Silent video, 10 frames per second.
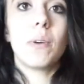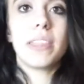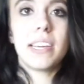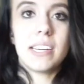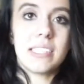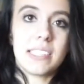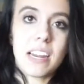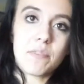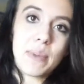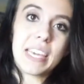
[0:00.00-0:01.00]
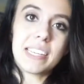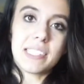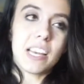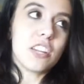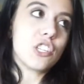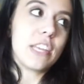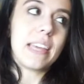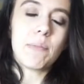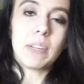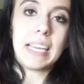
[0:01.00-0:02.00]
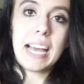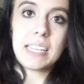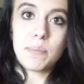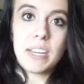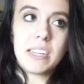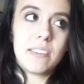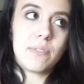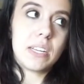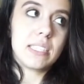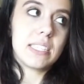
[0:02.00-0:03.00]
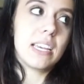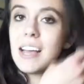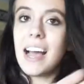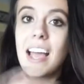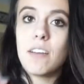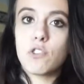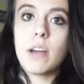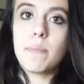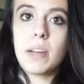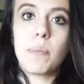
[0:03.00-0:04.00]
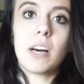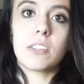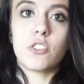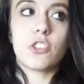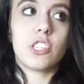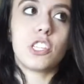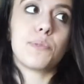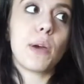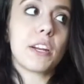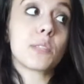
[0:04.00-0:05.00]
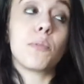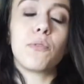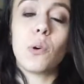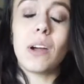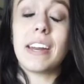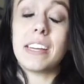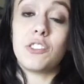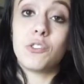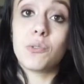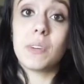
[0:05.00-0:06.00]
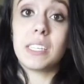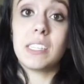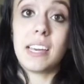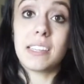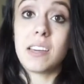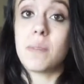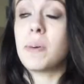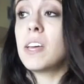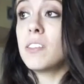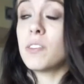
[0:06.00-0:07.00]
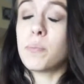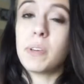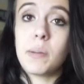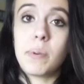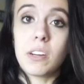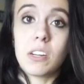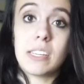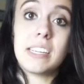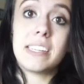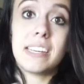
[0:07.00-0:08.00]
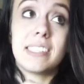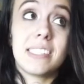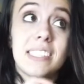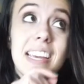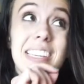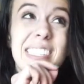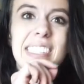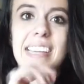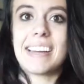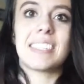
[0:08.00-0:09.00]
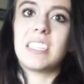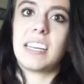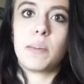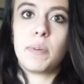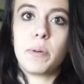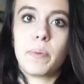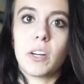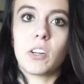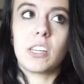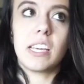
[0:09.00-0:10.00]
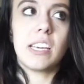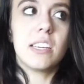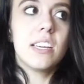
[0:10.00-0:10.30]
with it instead of making sludge, and that really has made a difference. I have tried Metabolic Nutrition's products before, and I do really like them. Their peanut butter cookie tastes exactly like a peanut butter cookie.